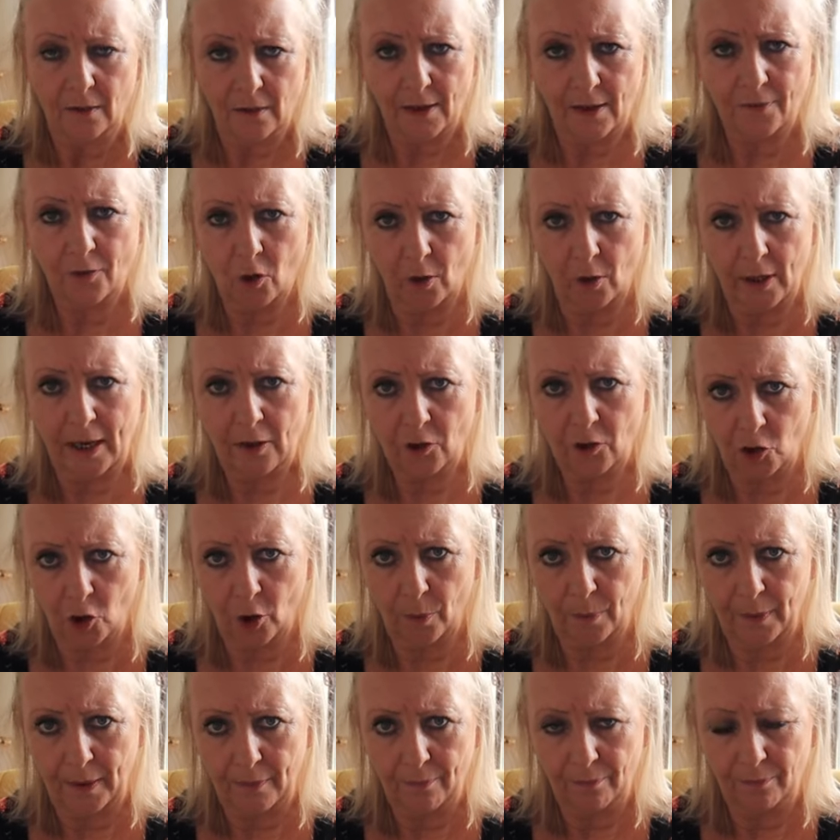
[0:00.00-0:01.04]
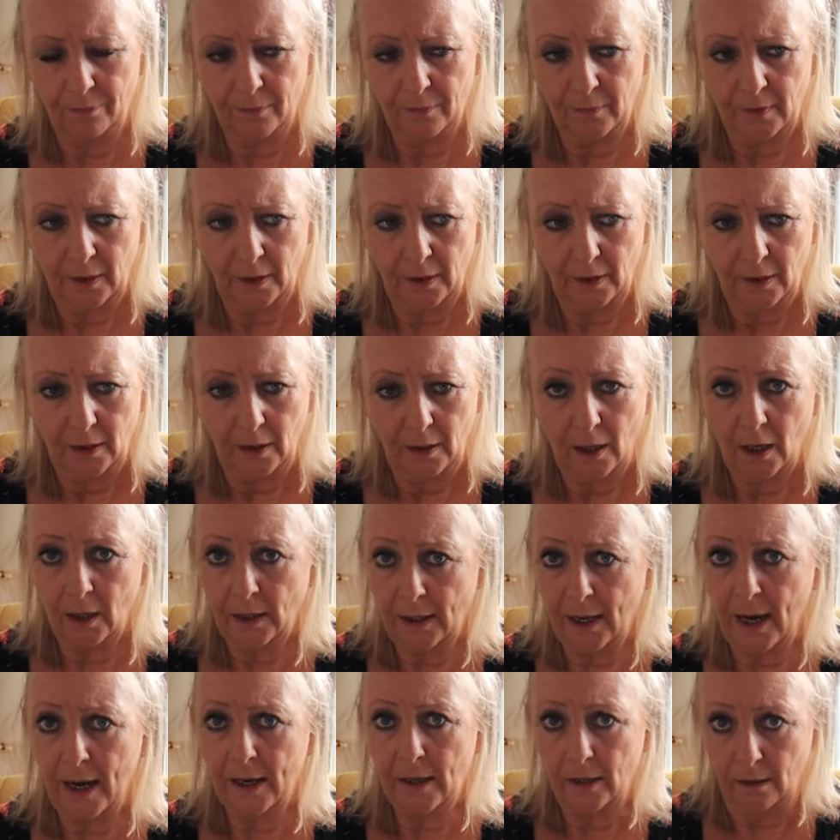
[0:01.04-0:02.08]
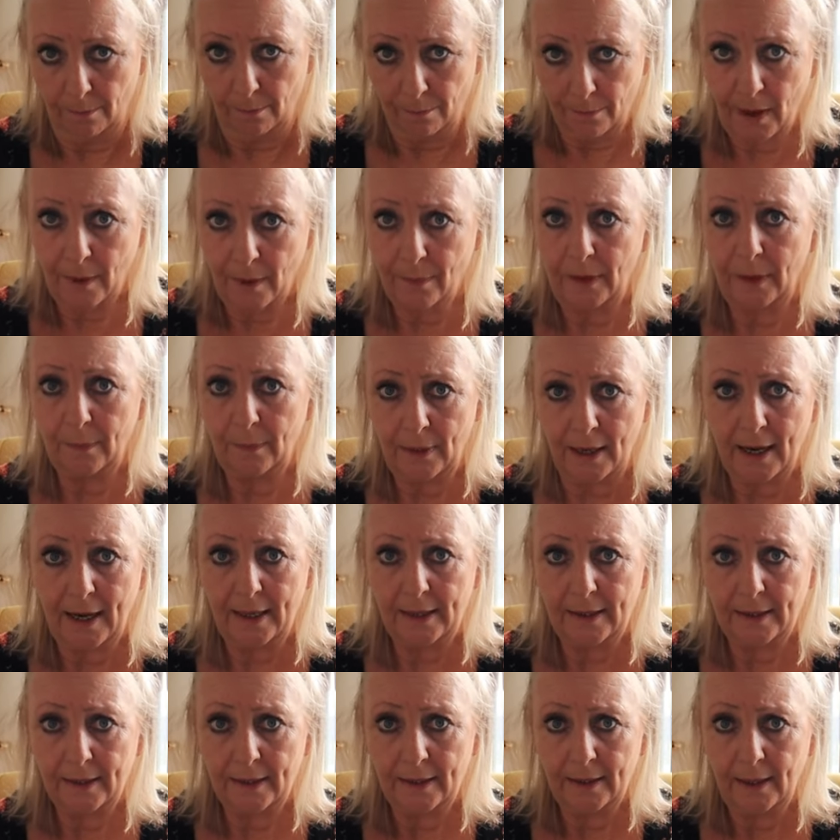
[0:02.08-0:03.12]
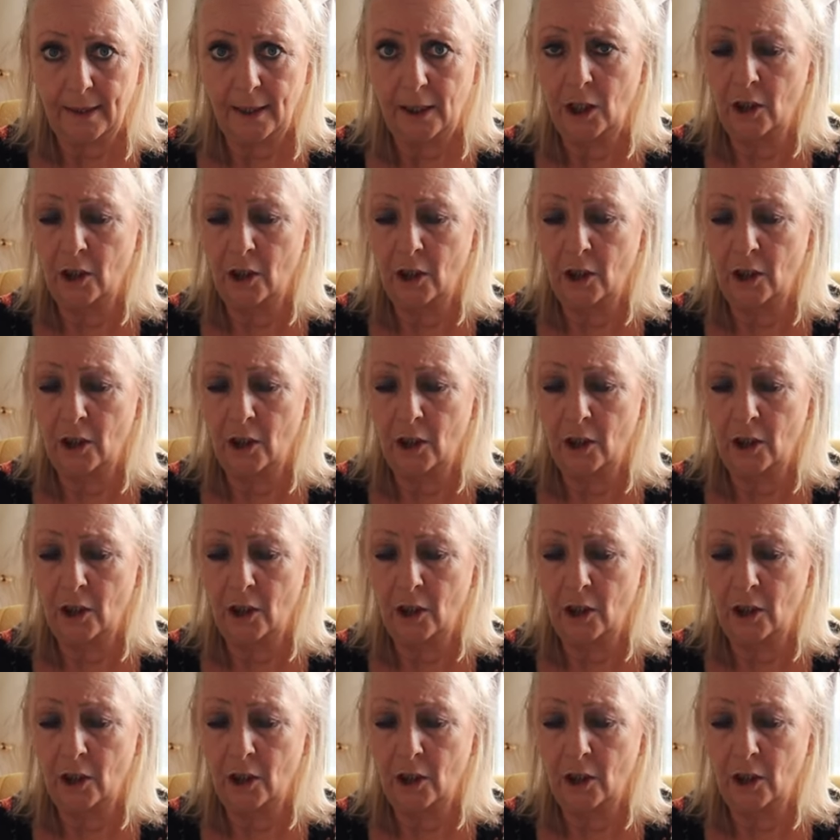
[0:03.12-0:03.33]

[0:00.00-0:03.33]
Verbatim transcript: they've gone out shopping. Again, public place.